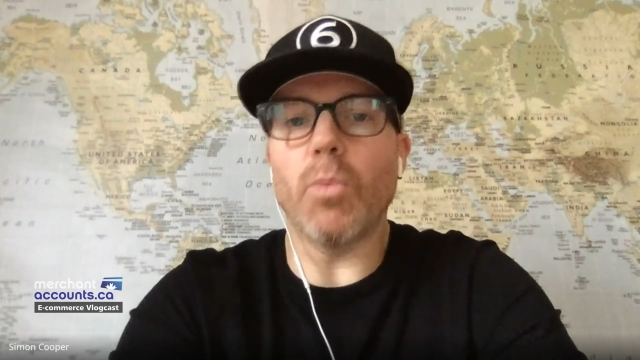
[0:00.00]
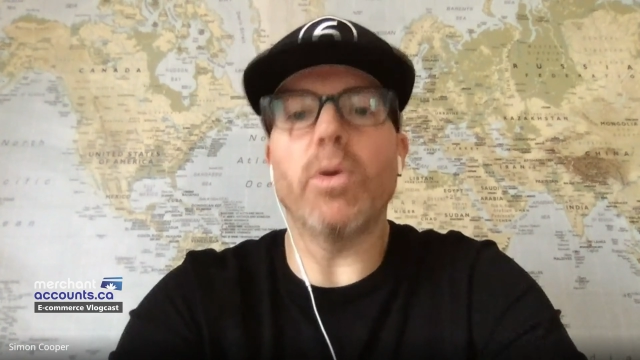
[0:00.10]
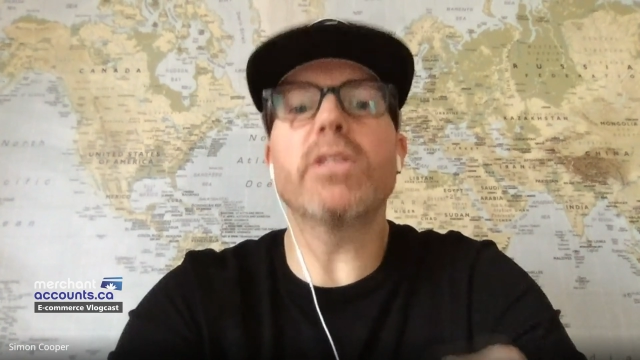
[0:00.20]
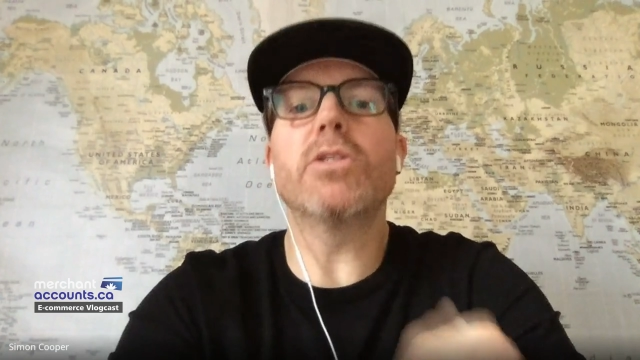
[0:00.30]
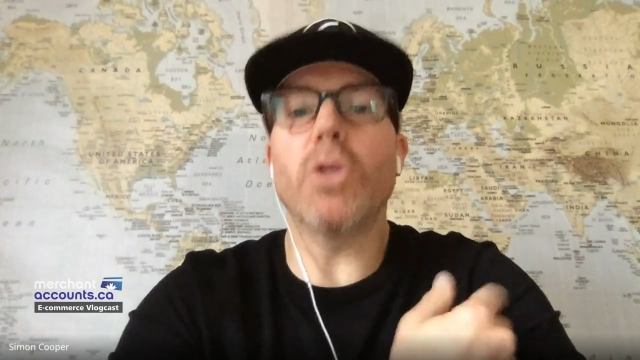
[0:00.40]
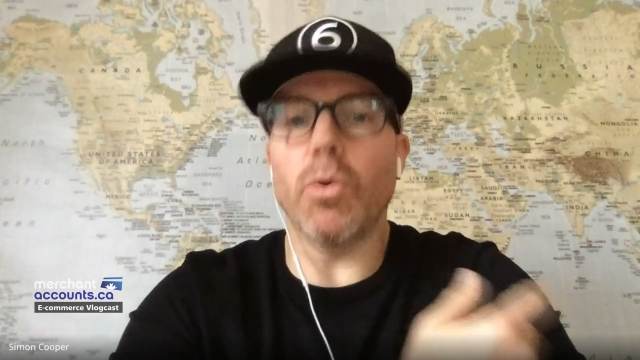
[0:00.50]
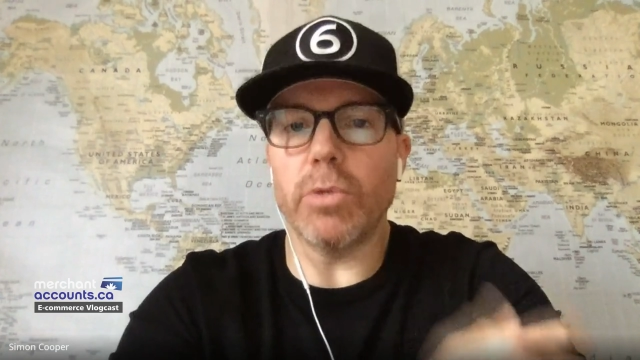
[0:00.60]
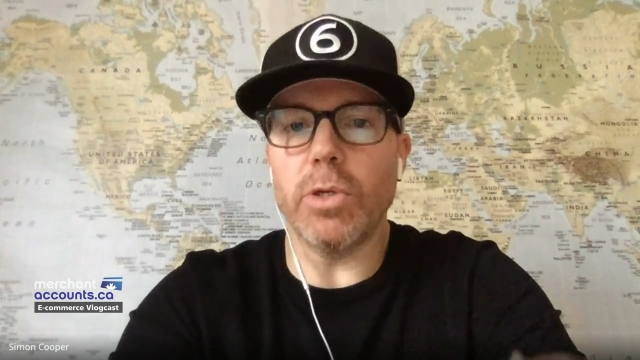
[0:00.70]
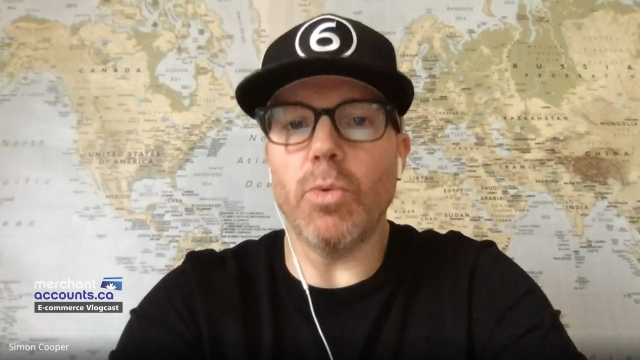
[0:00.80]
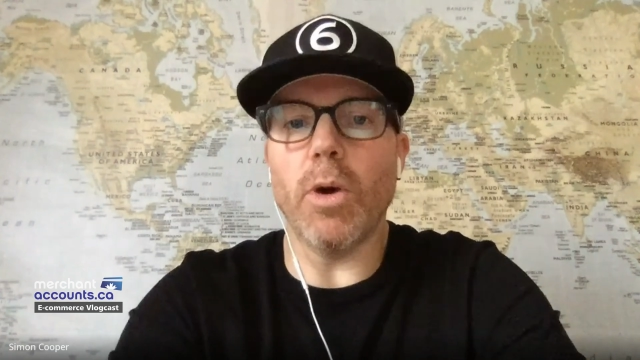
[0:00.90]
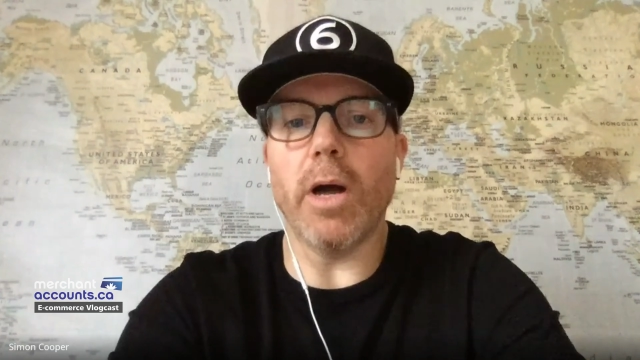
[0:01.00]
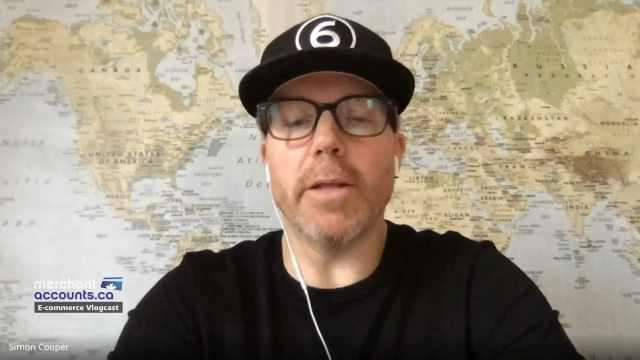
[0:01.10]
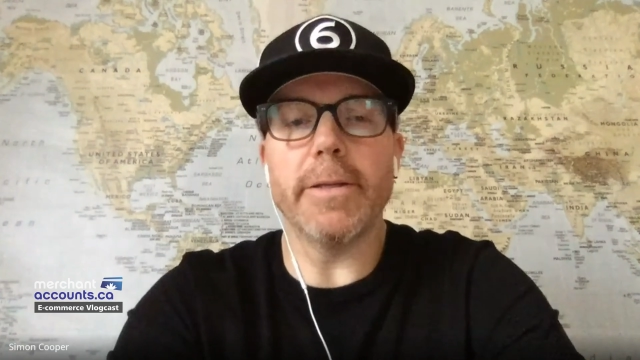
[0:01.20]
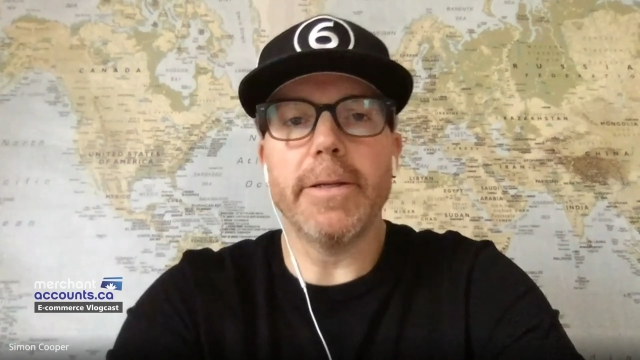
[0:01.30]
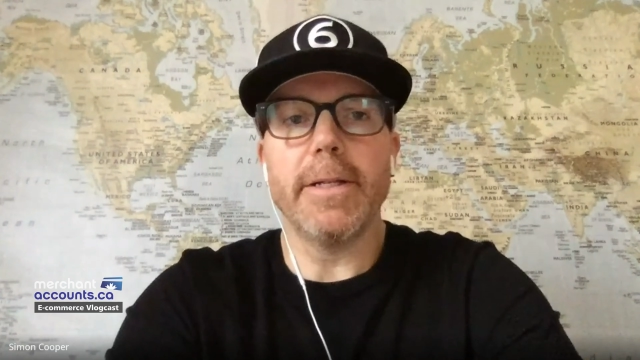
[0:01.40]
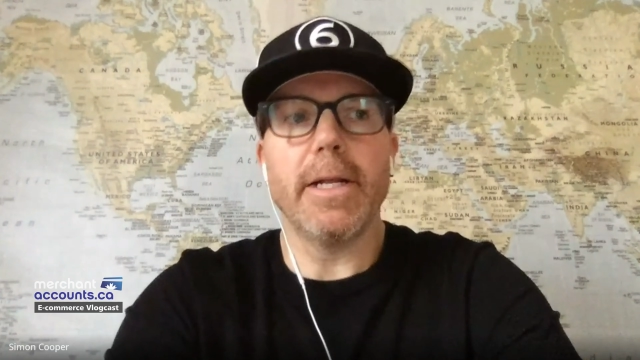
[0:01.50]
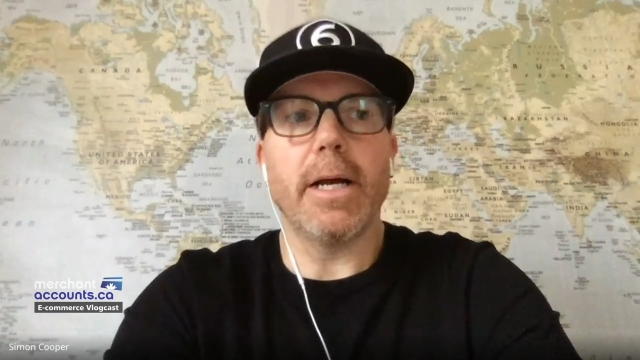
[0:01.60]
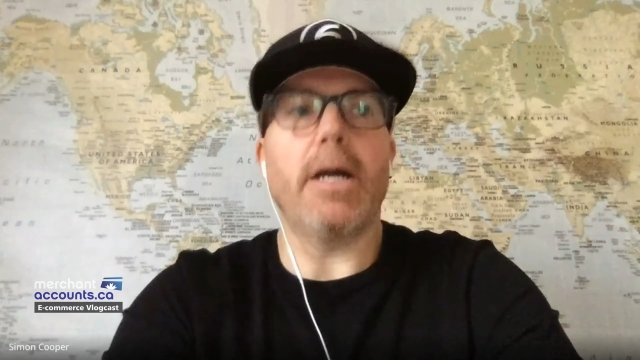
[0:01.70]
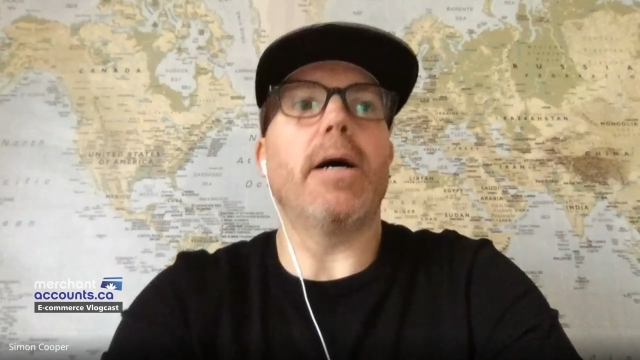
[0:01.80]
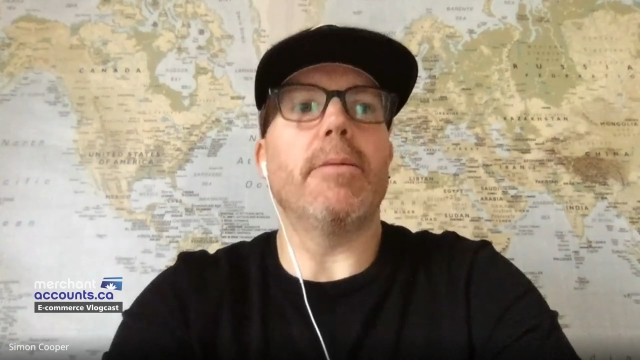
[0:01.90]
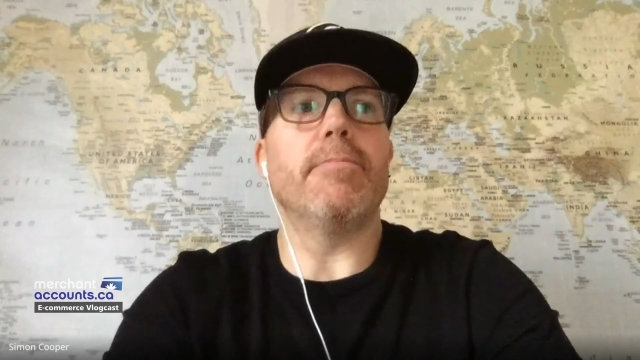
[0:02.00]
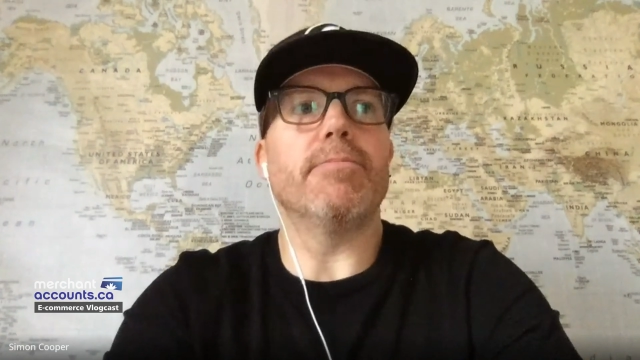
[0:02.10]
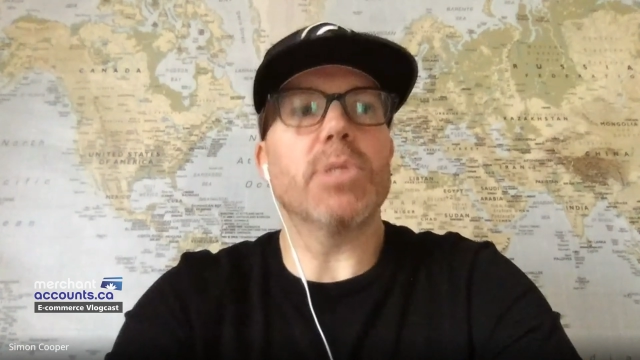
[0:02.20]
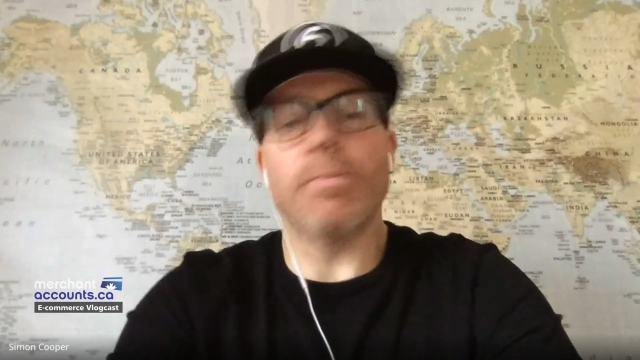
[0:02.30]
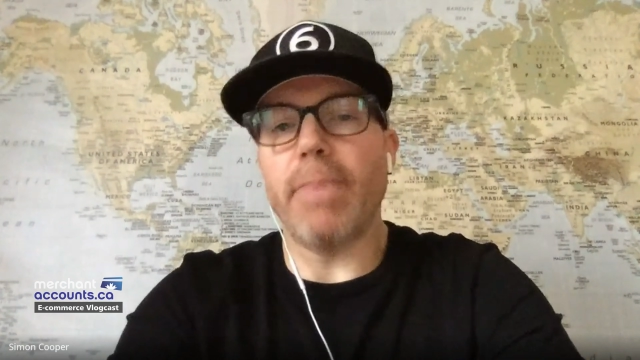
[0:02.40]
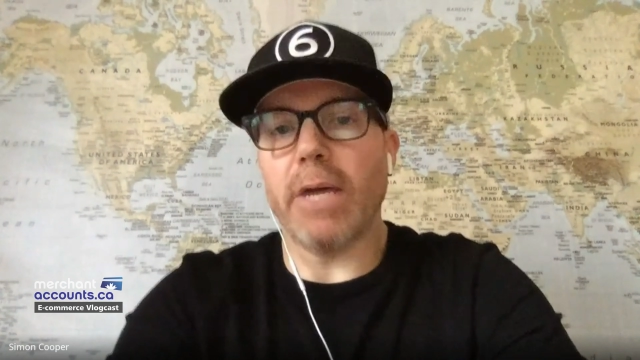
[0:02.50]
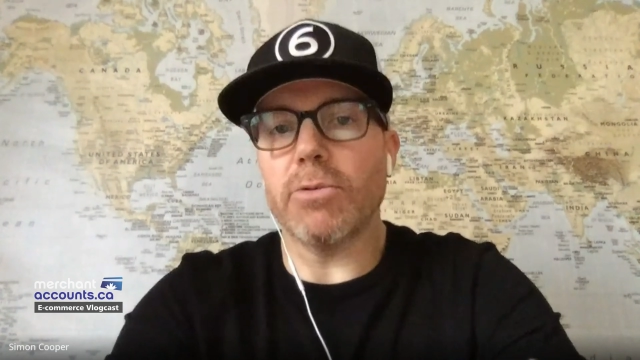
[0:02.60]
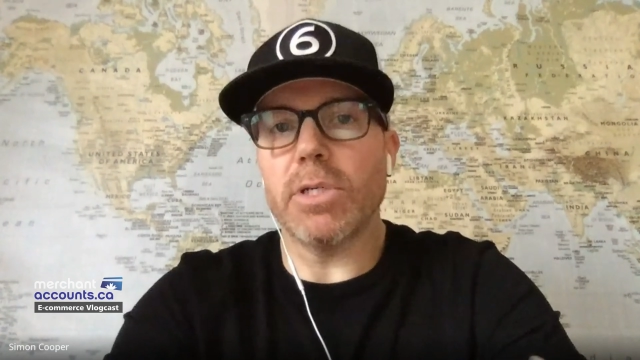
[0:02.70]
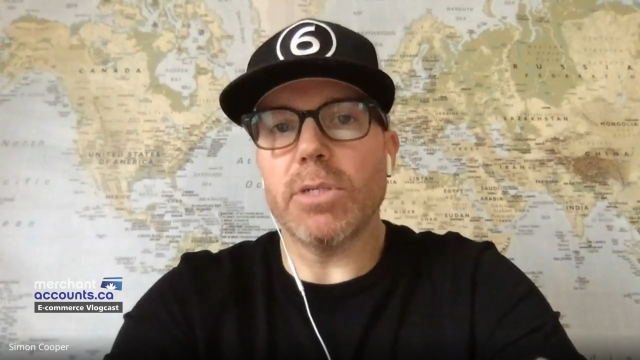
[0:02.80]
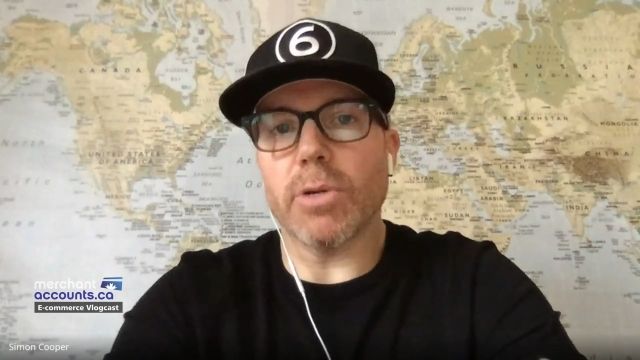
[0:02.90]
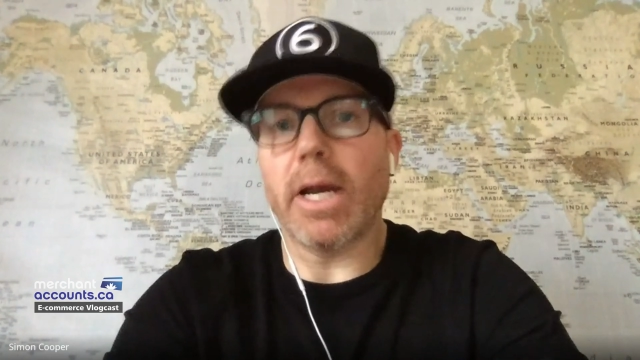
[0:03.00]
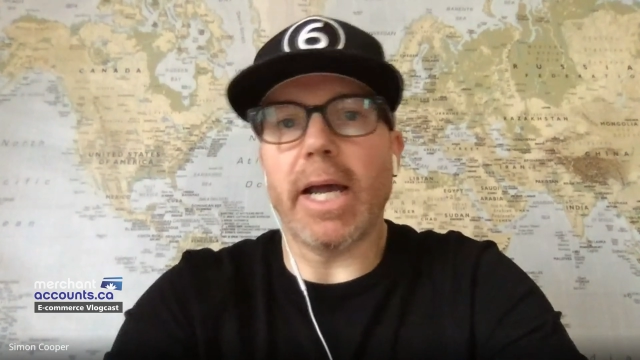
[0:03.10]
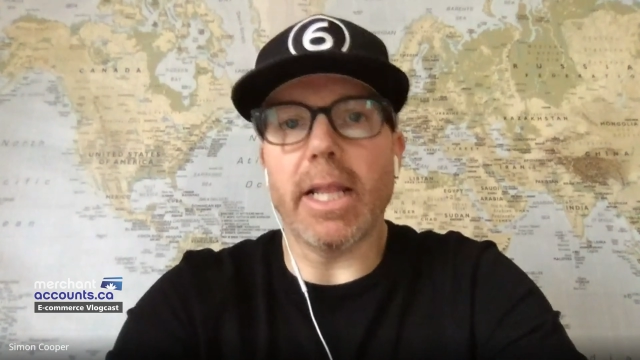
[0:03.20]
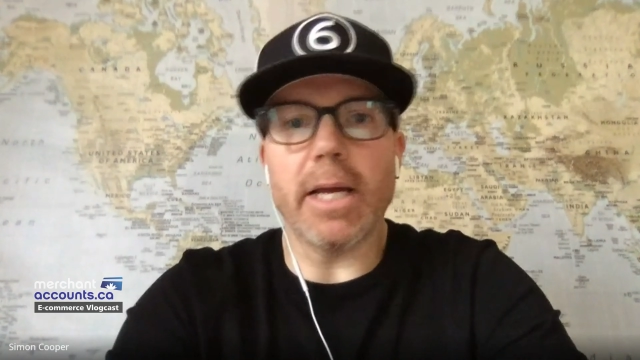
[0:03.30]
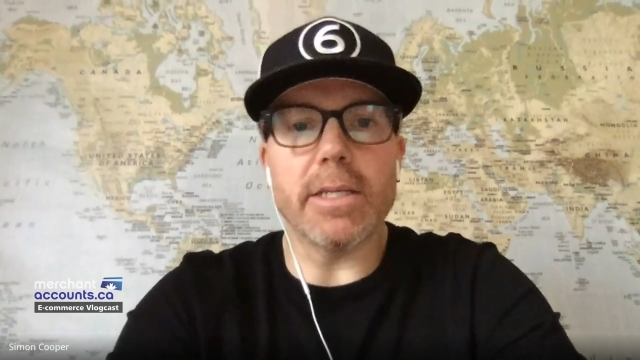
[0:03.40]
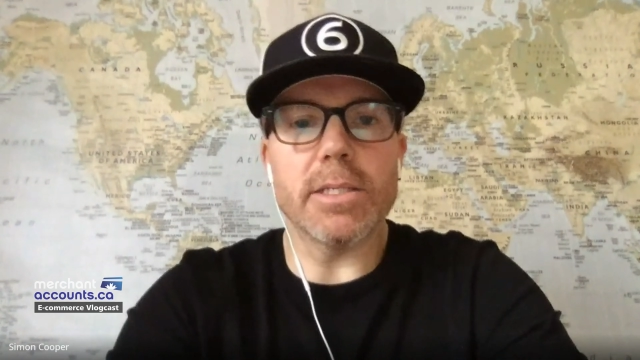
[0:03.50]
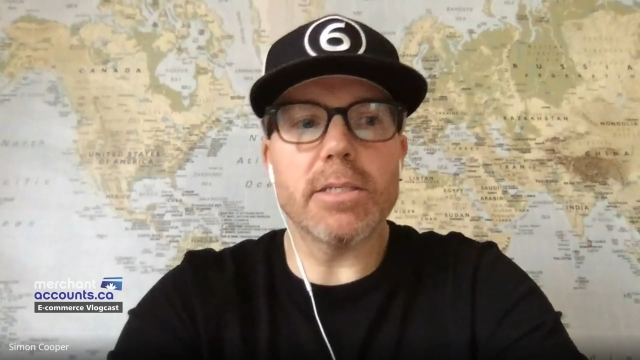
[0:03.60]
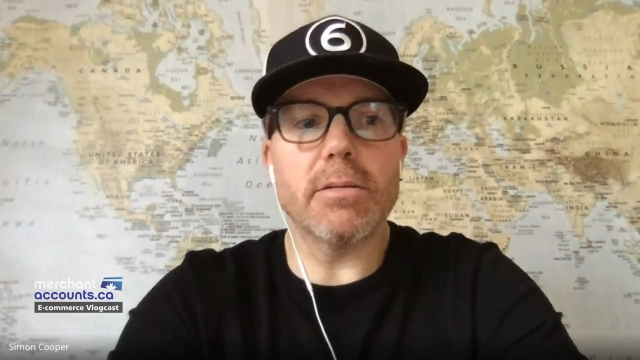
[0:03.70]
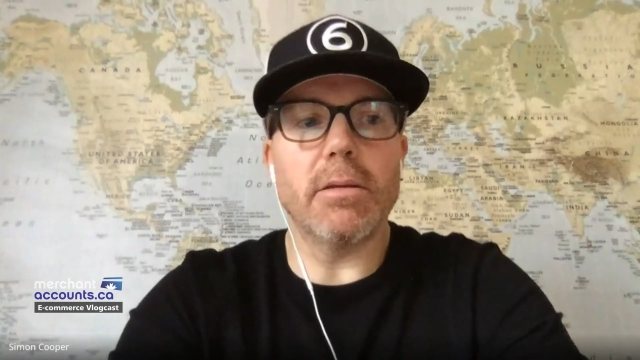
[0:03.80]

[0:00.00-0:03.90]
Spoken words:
What don't you want? Some boundaries or guidelines.